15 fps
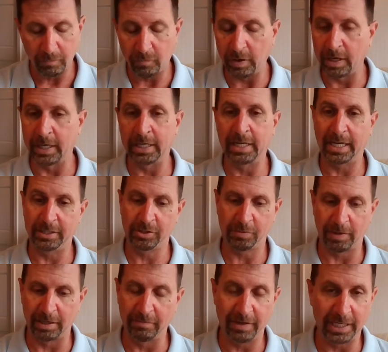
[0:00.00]
Very nice
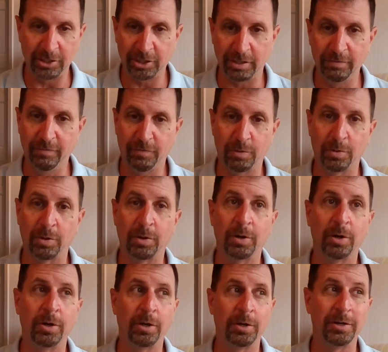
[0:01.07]
renovation
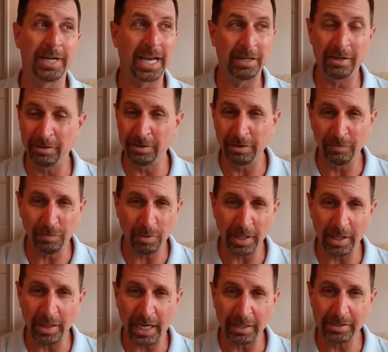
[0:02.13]
for
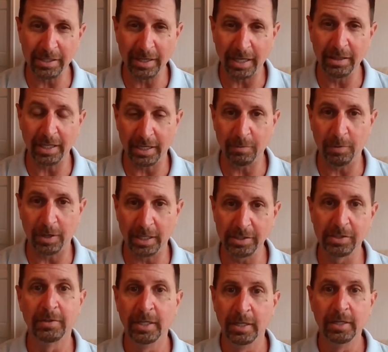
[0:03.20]
$940,000, I think it
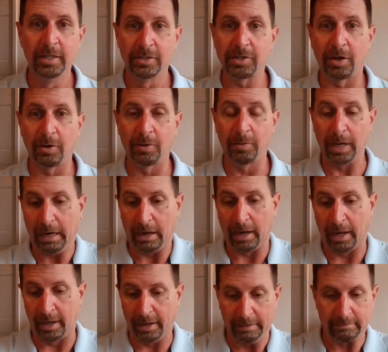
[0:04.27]
was. So
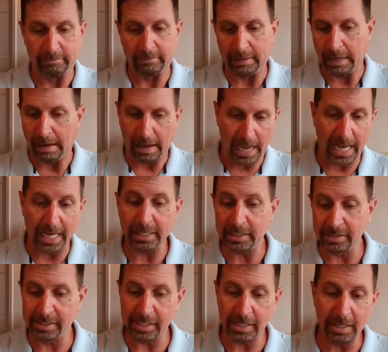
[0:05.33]
I
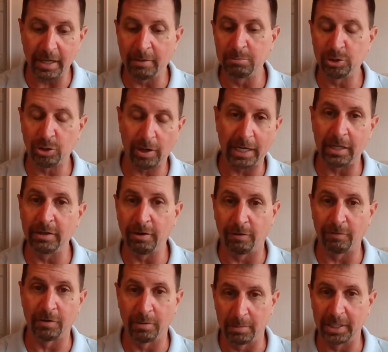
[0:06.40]
can see them trading
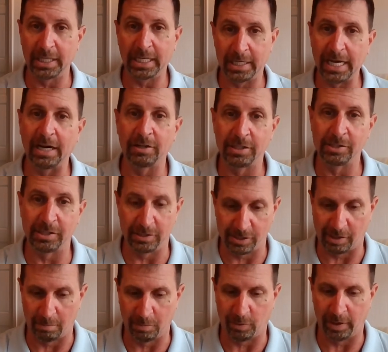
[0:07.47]
over $1 million at
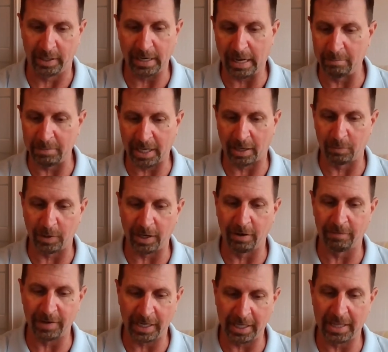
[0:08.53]
some point. I'm not
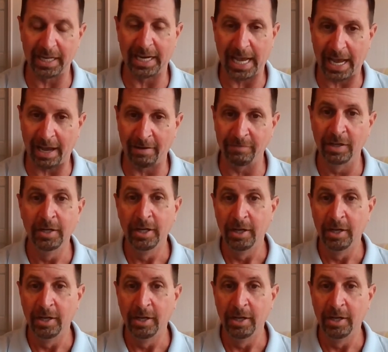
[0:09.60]
aware of any that have,